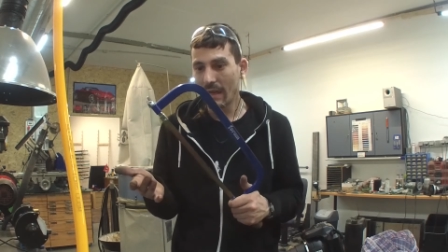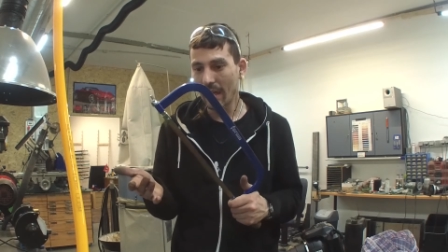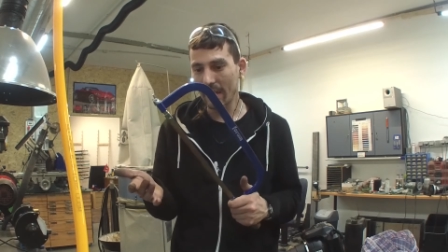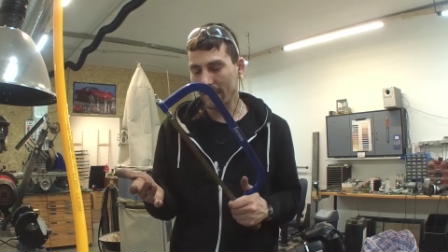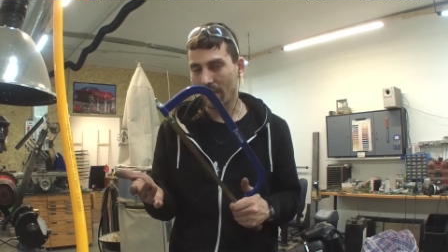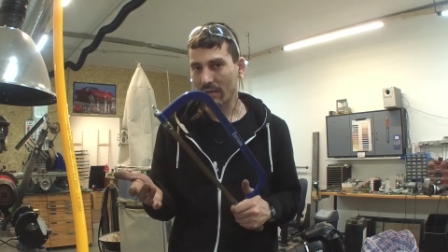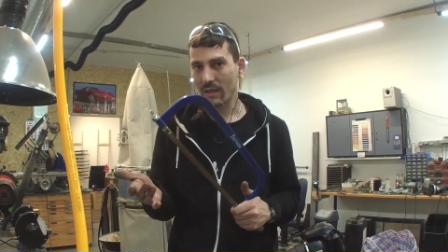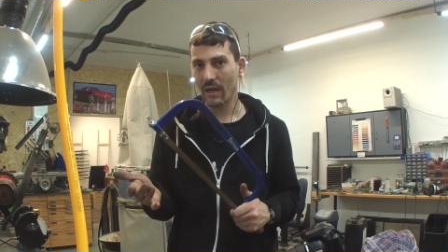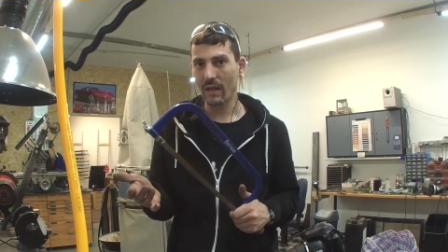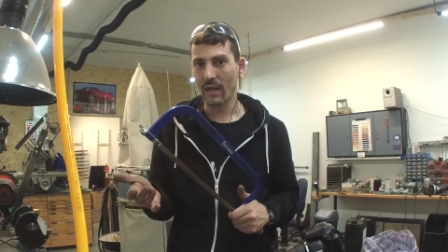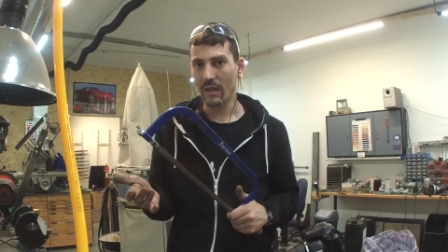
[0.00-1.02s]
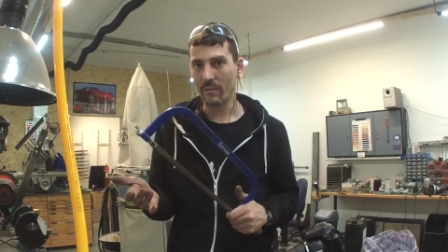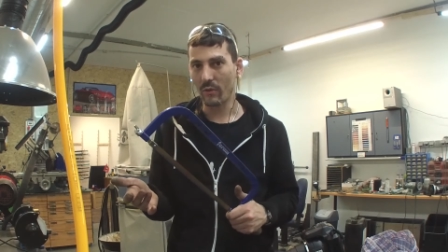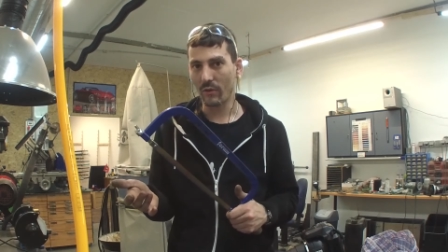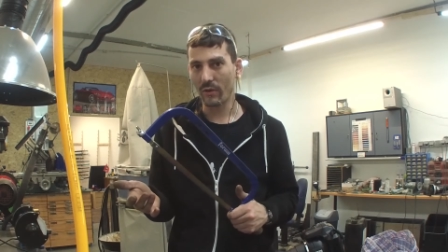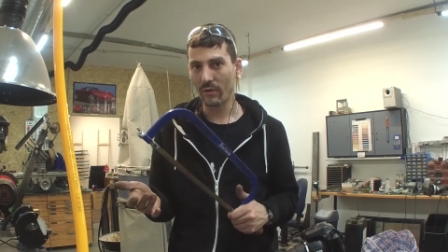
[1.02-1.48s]
and it's not cutting
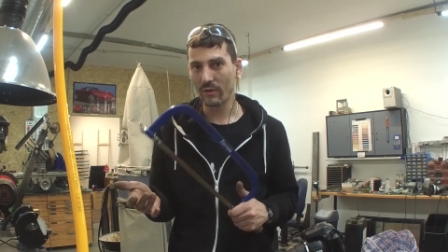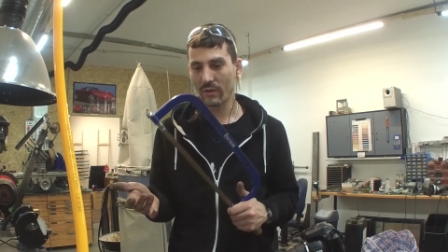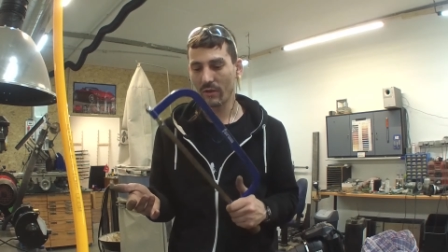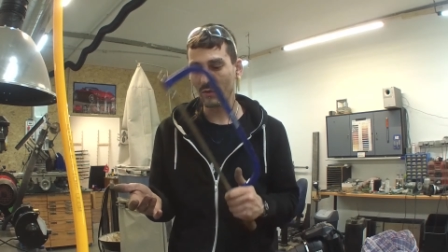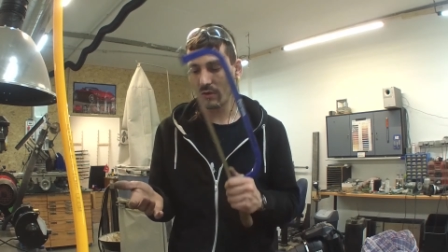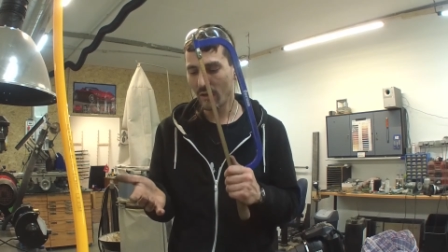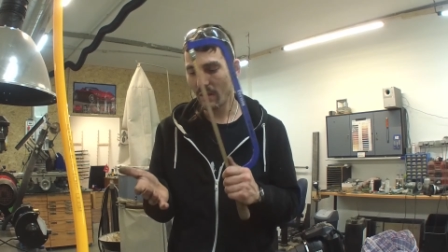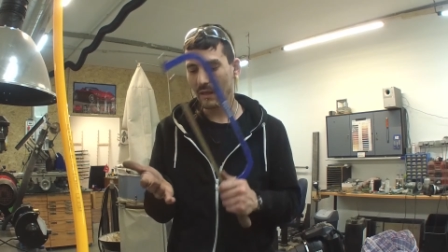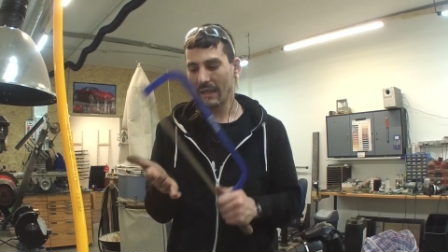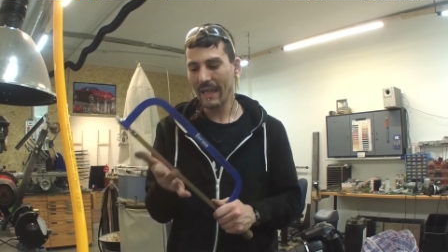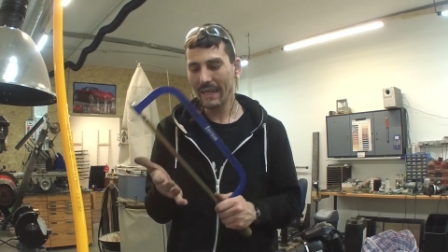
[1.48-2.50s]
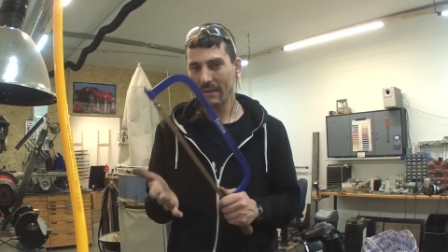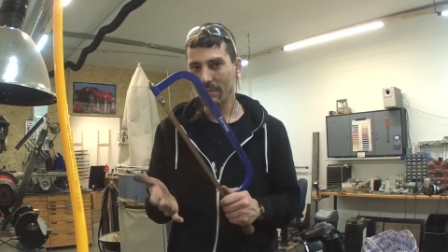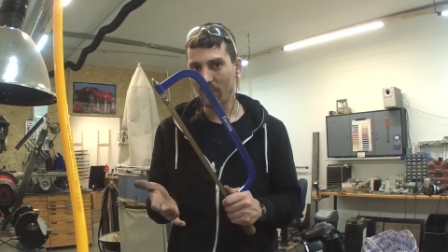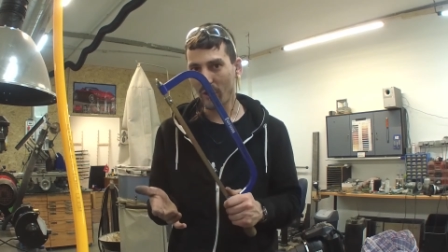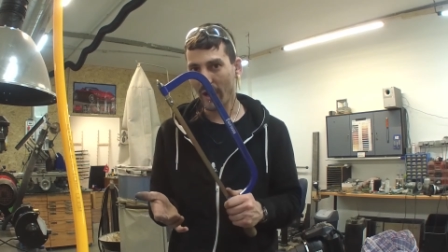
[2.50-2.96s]
anymore. So let
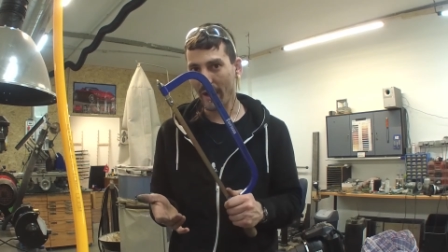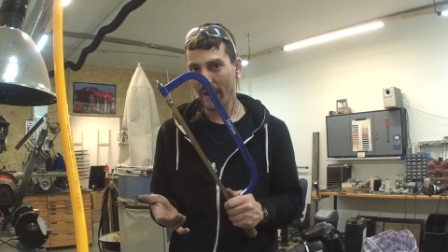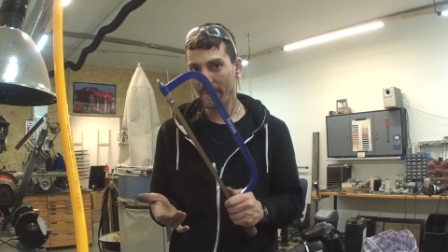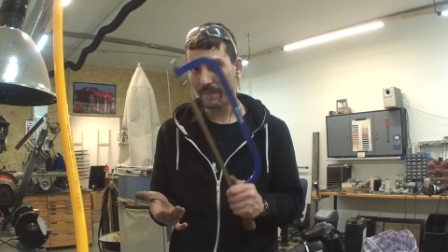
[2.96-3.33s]
it dry,